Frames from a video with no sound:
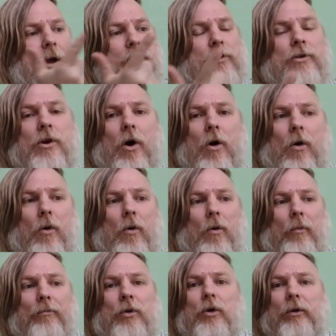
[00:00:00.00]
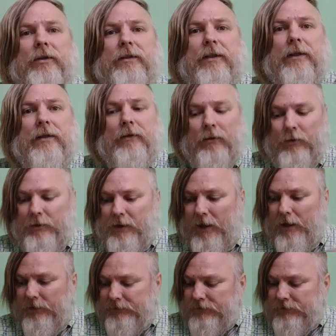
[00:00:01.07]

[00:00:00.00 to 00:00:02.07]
I don't know, music, okay?